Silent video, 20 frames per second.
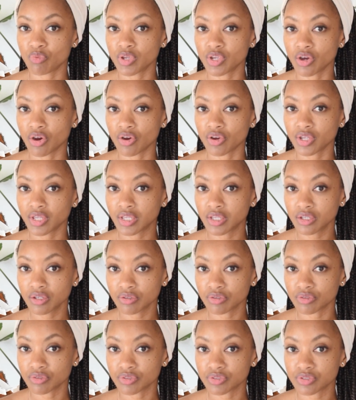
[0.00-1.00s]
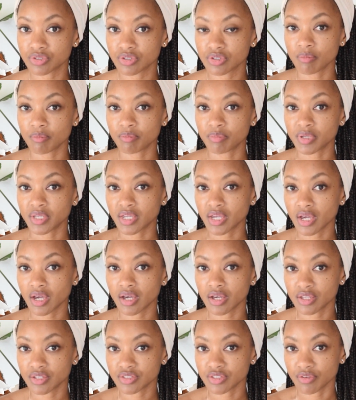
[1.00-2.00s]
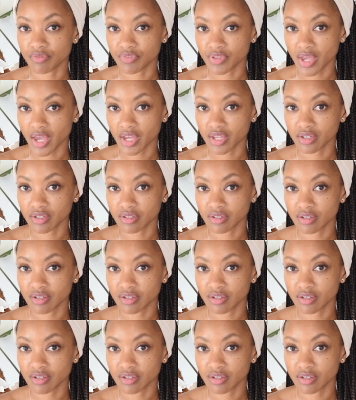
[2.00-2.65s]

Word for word: we are healed because of that,